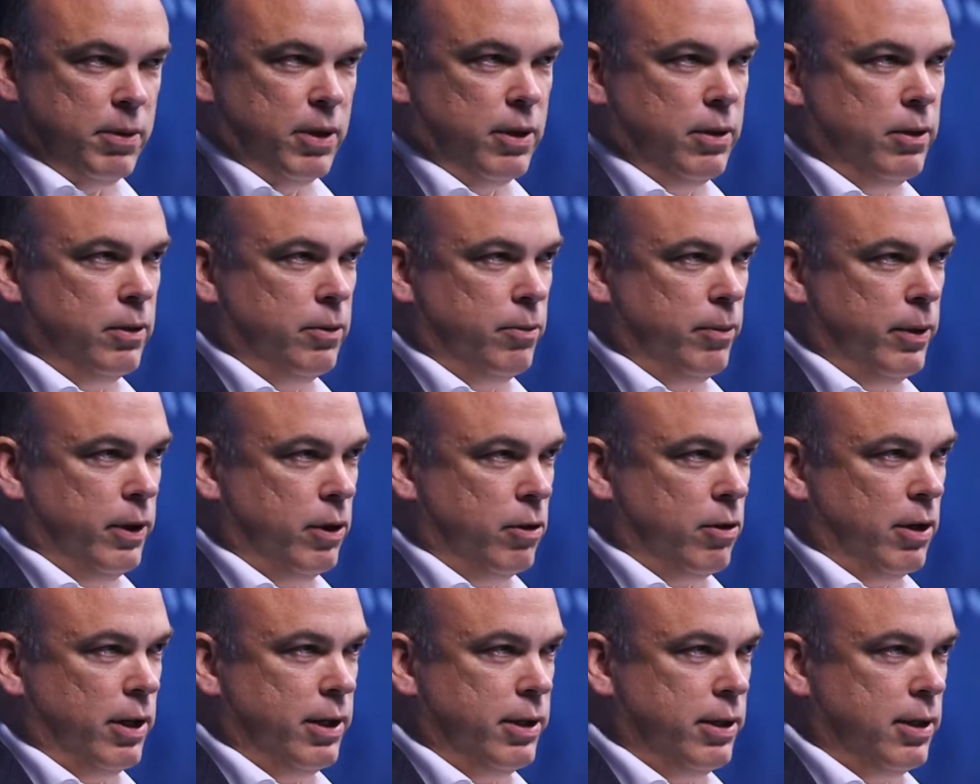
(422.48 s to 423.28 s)
because we
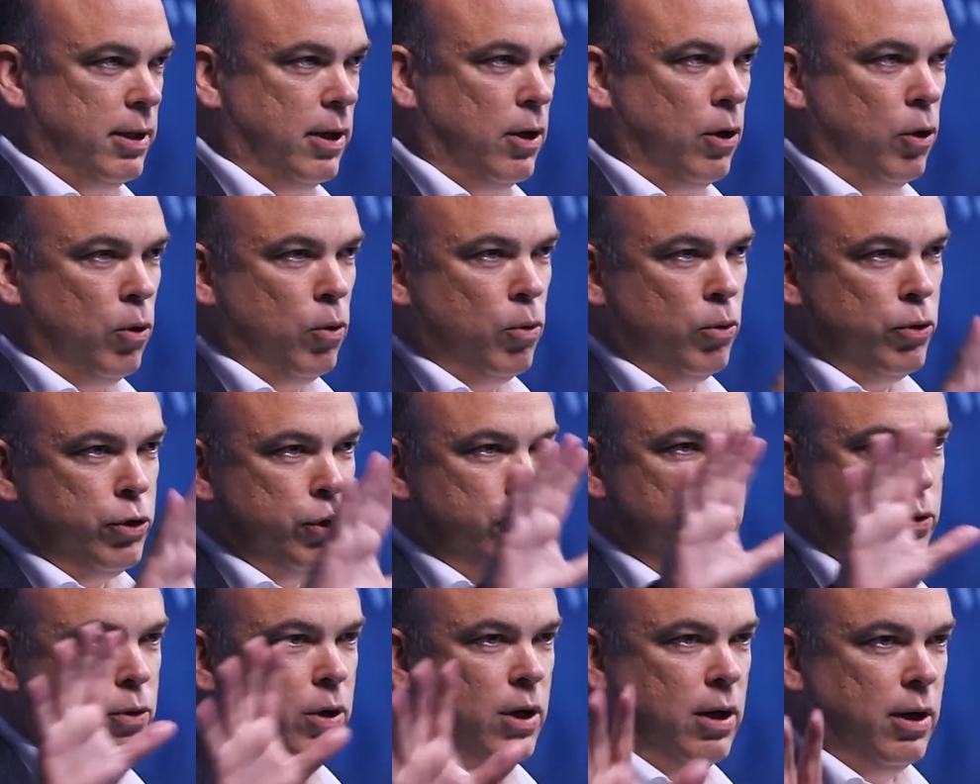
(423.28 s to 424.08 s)
created a whole
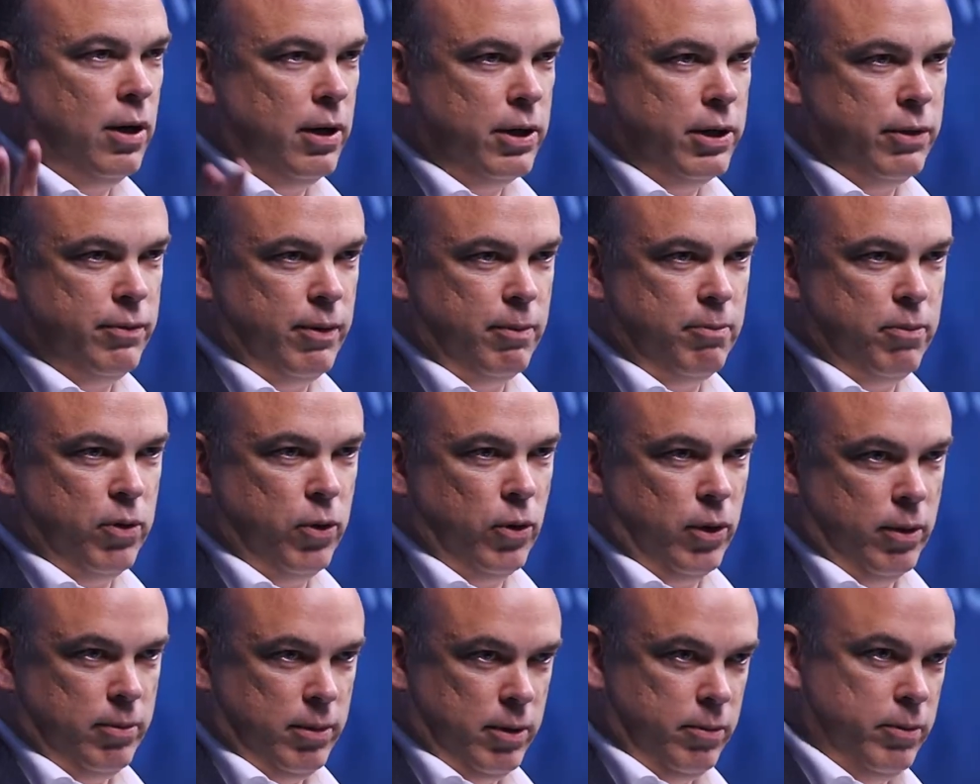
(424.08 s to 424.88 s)
new class of
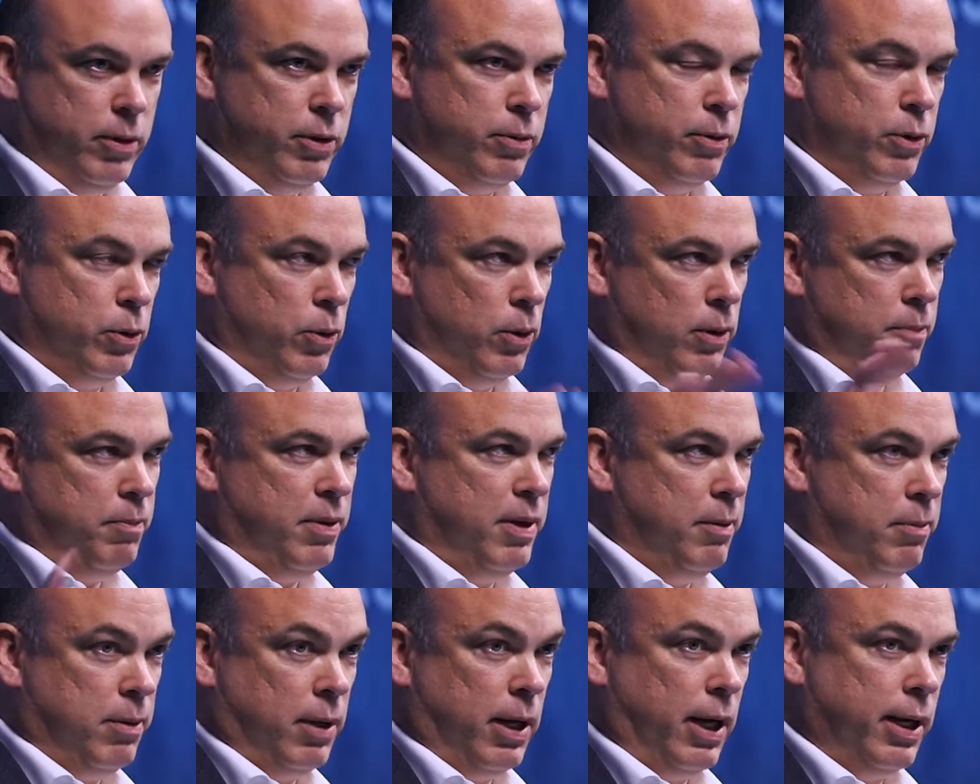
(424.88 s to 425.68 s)
employment, which was all the
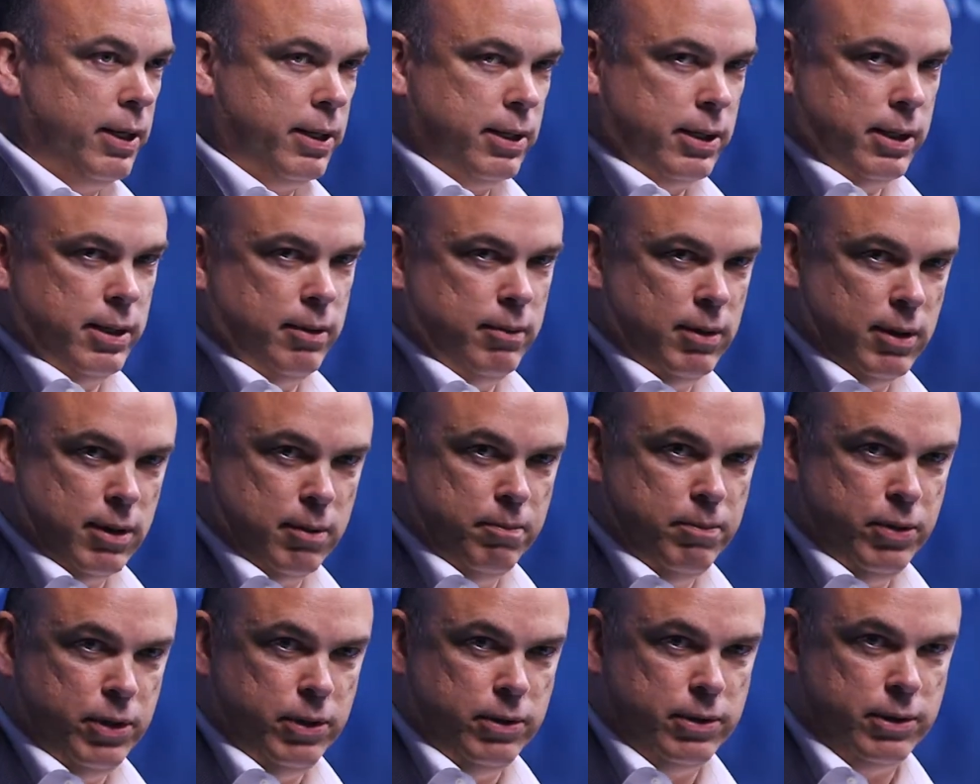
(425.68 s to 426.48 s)
people that had to keep the
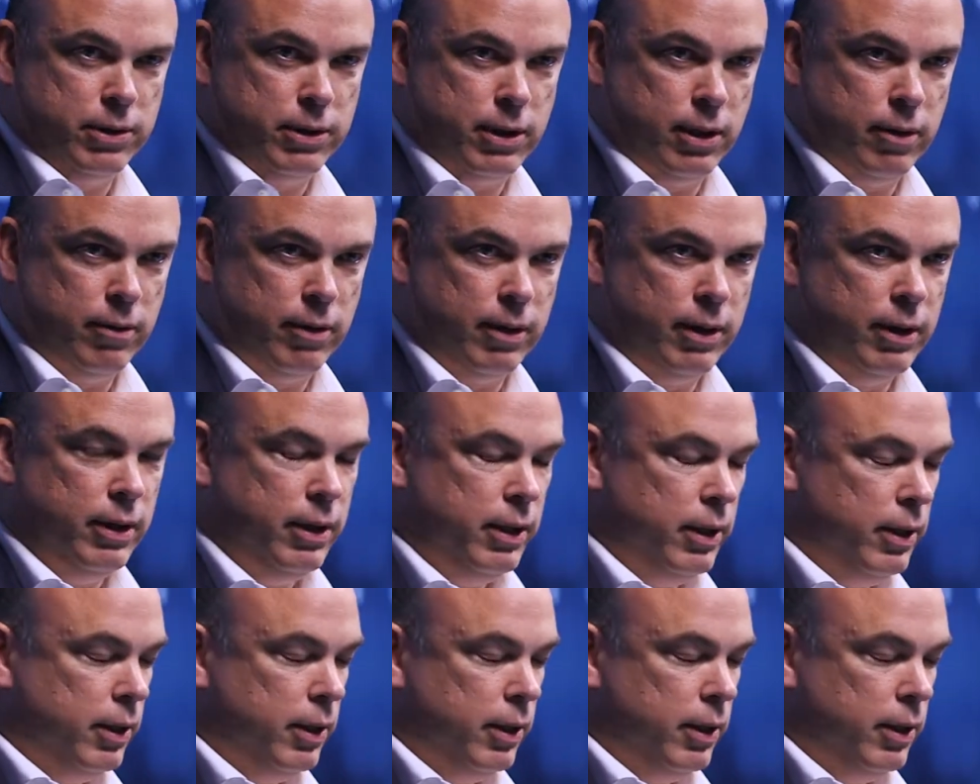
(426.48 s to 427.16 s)
computers going